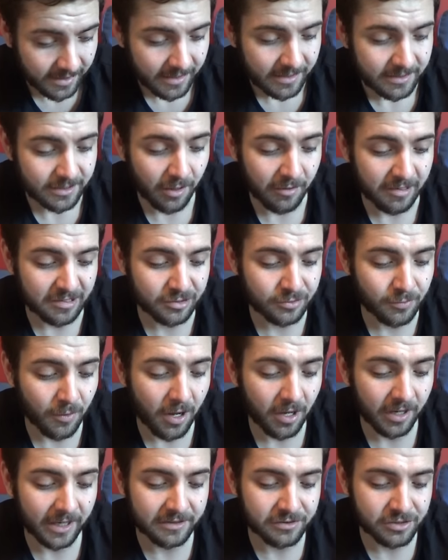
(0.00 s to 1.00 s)
So it's
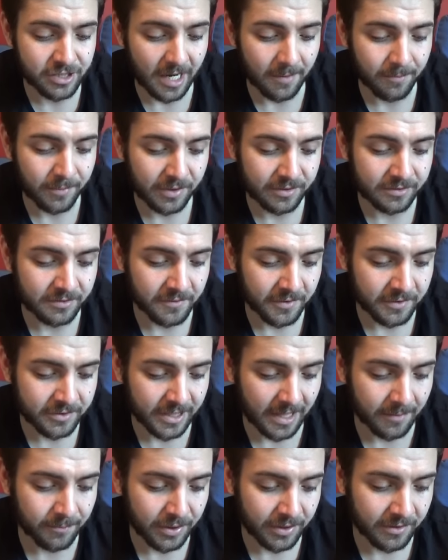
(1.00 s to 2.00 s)
Dwalin
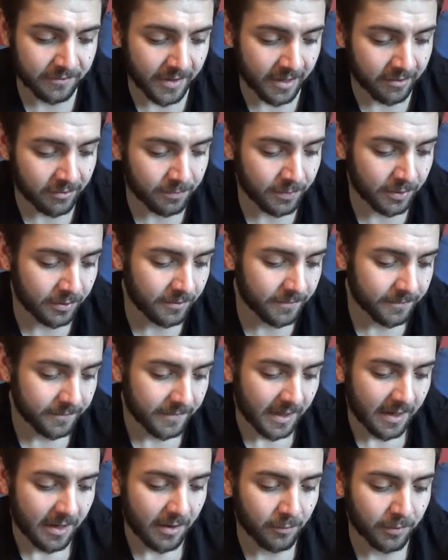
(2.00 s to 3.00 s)
champion of Erebor
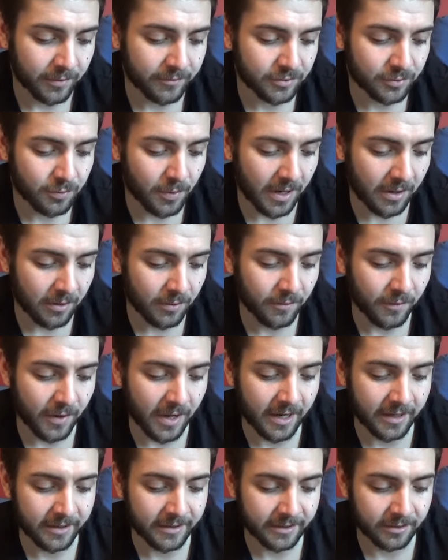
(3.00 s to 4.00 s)
with 12
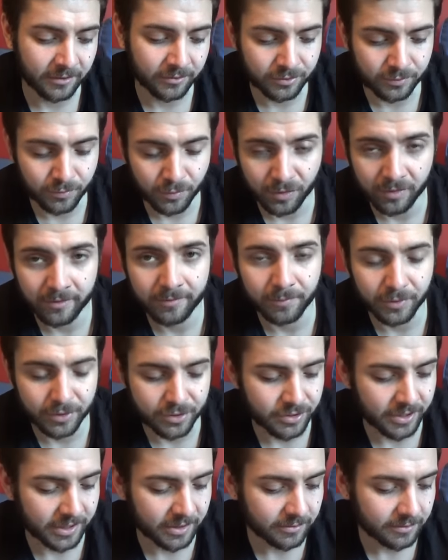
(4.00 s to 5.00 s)
Iron Hills Dwarf plus
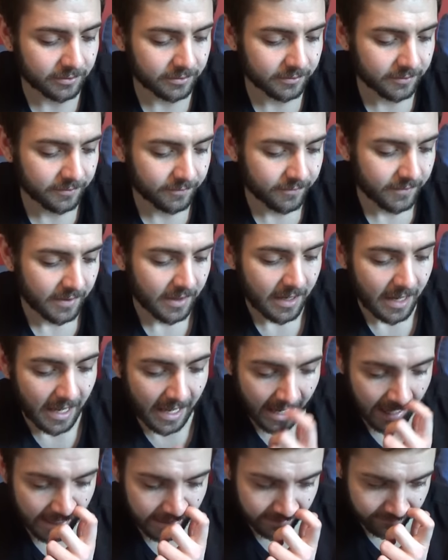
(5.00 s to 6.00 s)
shield.
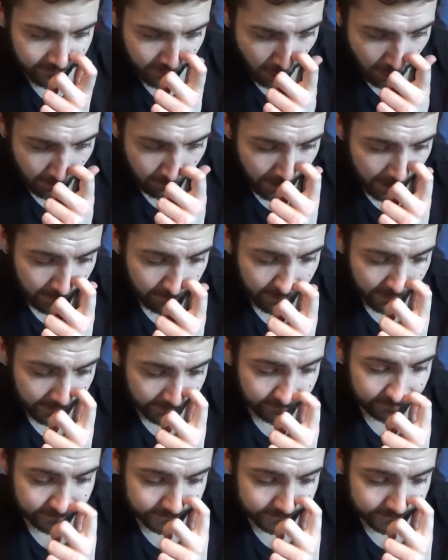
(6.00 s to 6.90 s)
You've got Bomber,